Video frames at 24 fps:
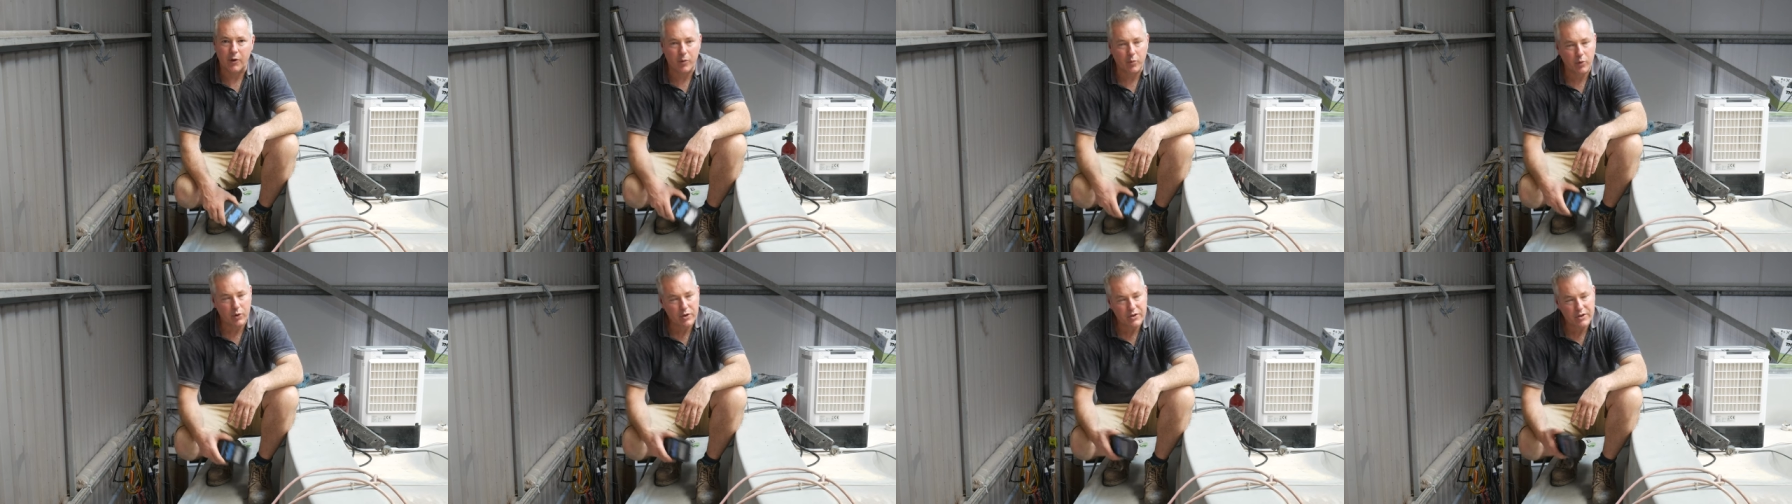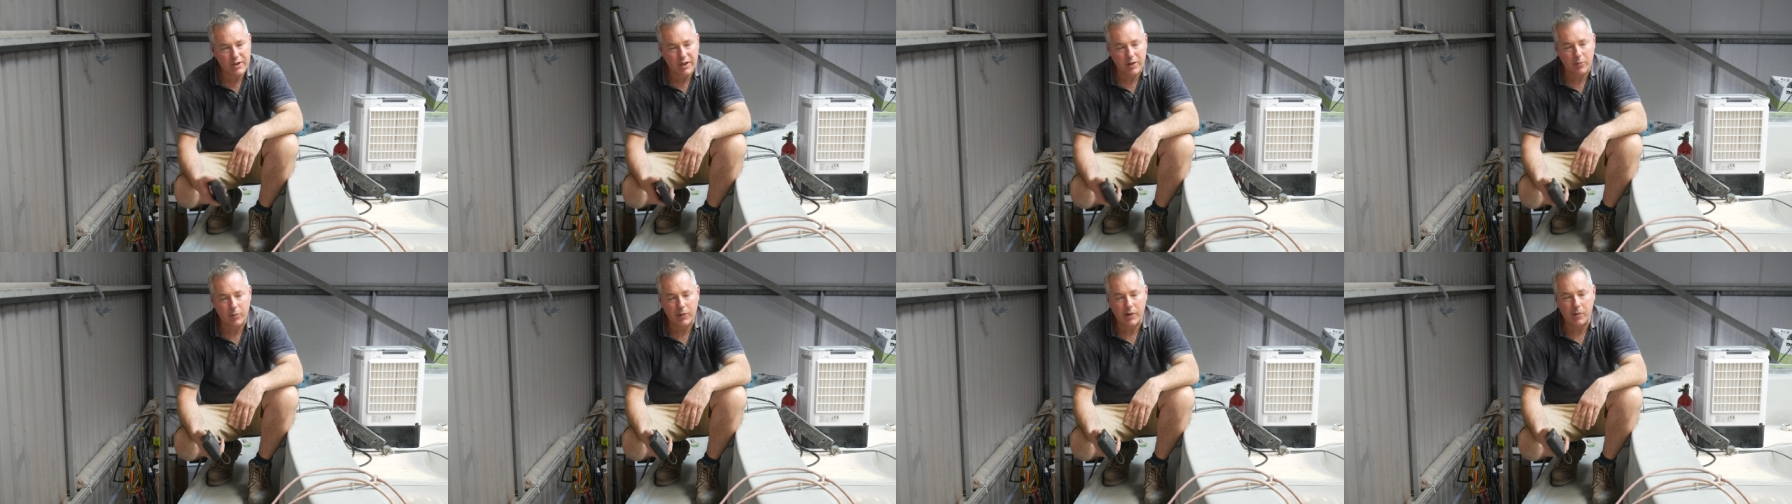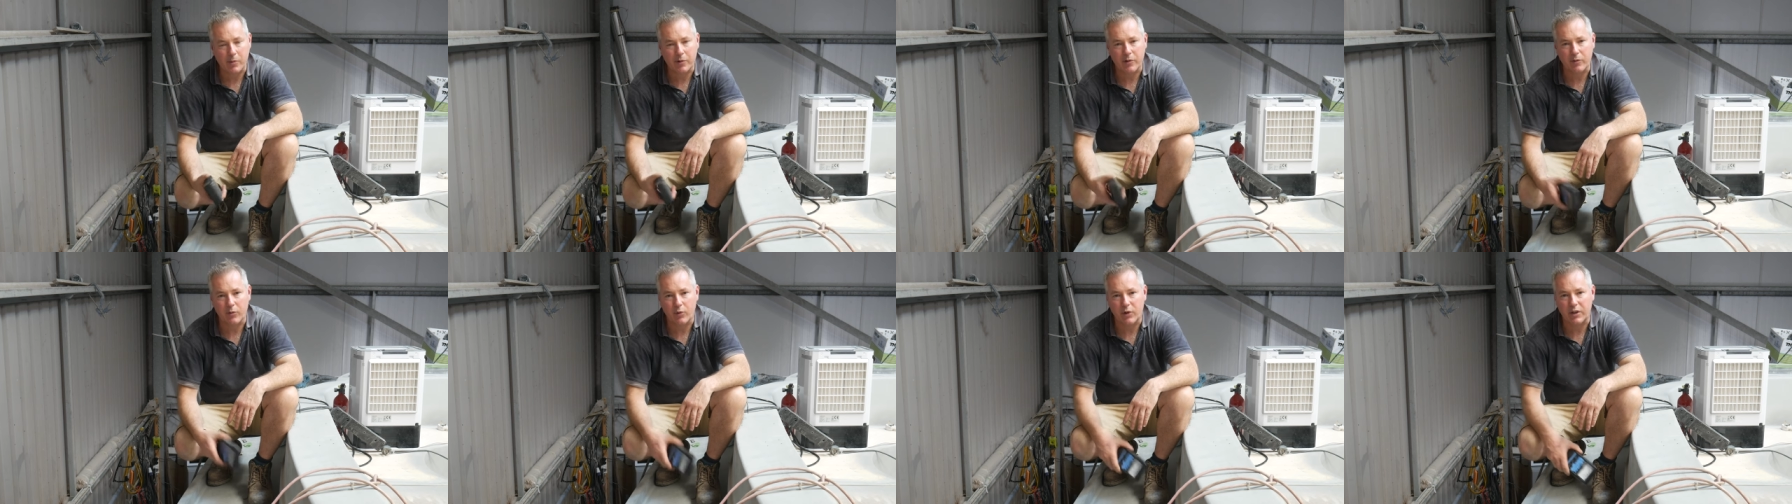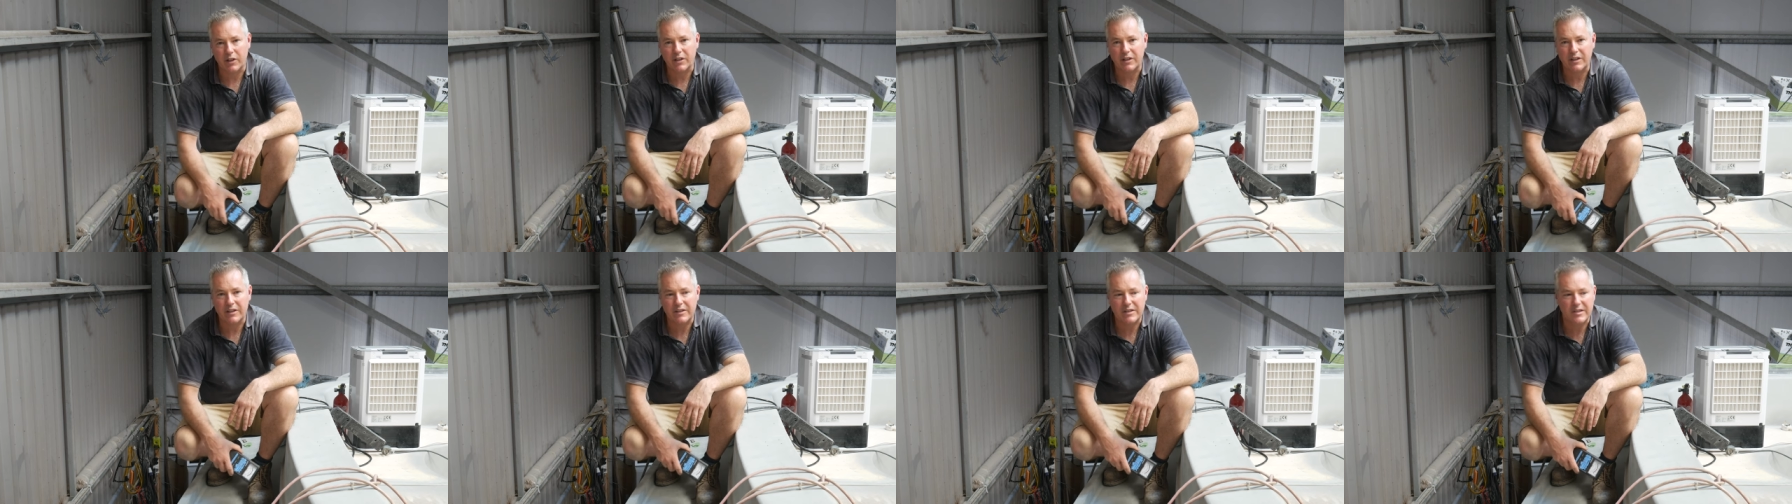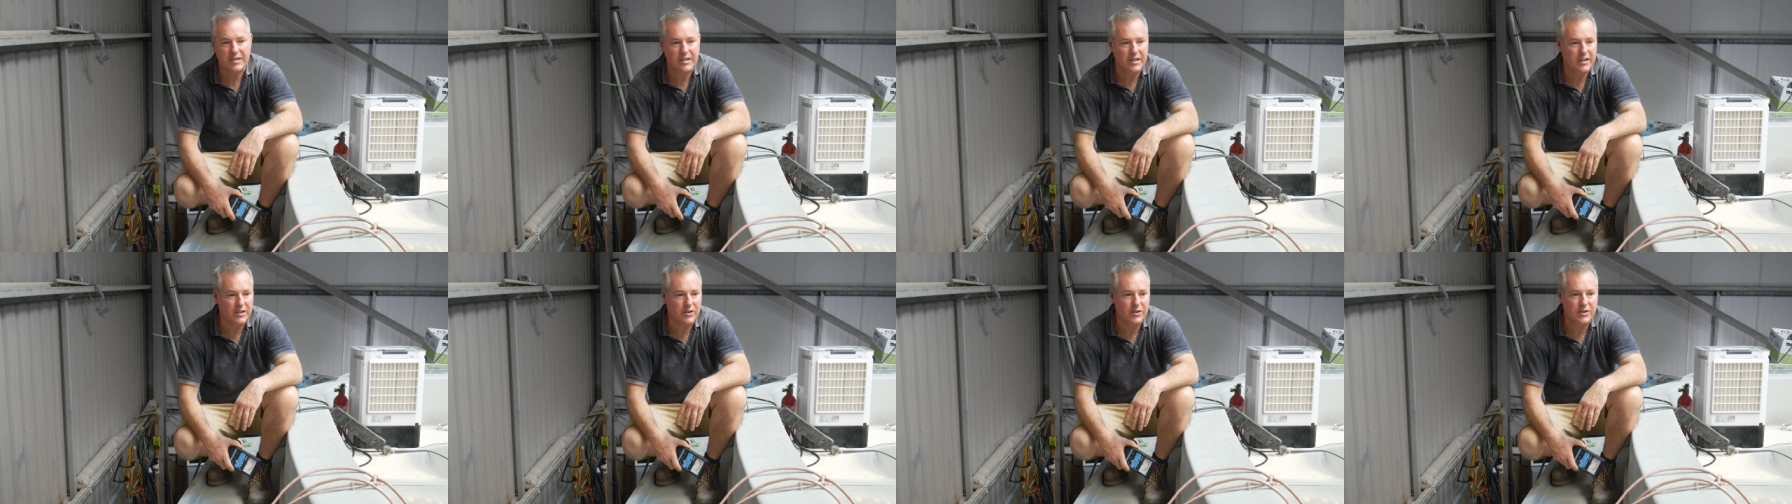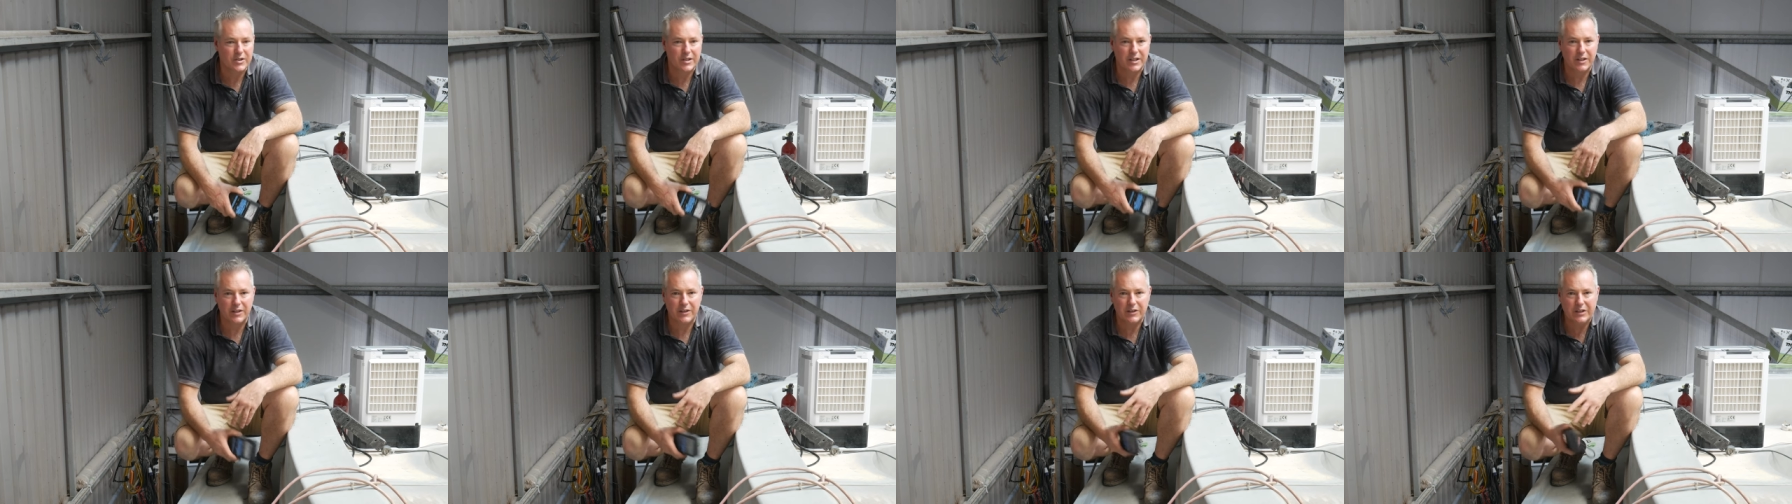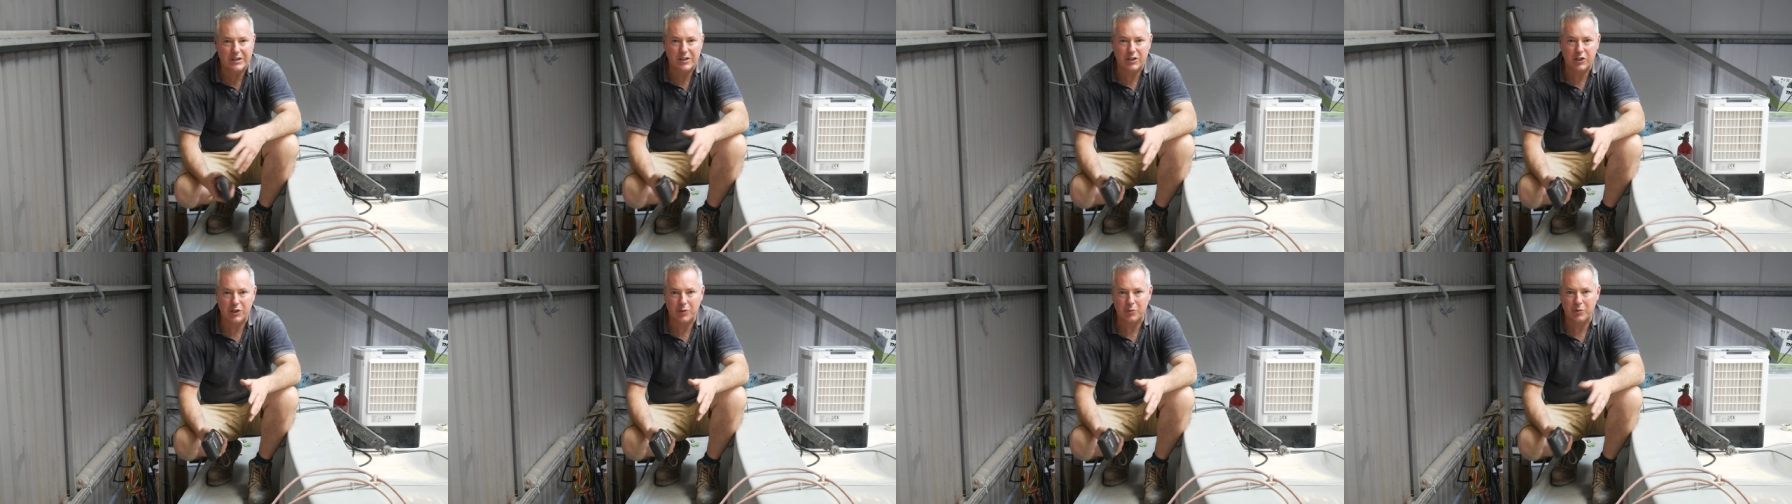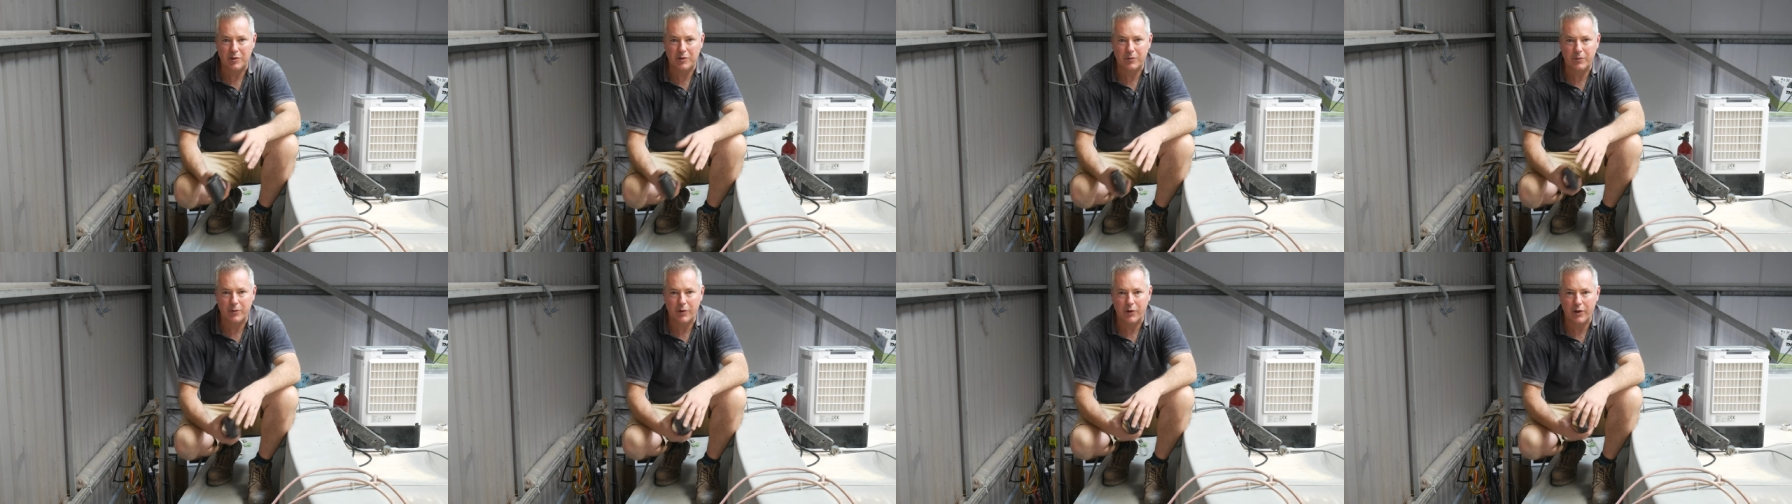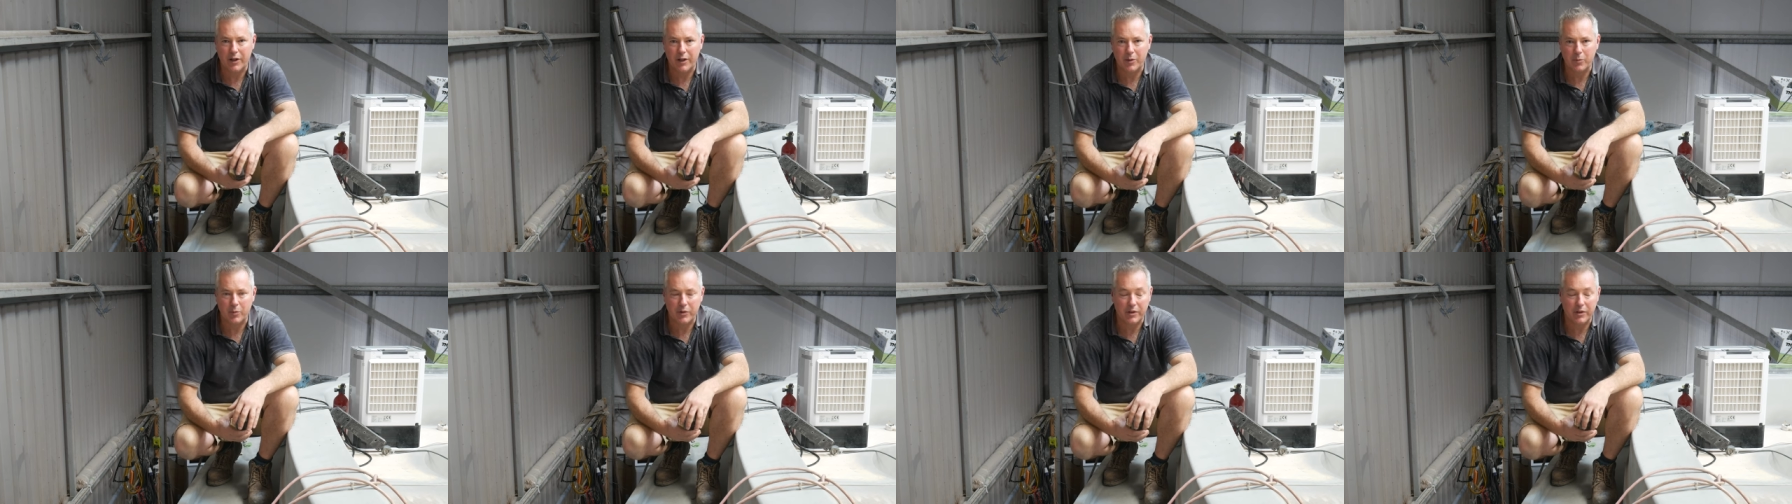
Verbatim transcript: I appreciate people have written in and said just get a dehumidifier,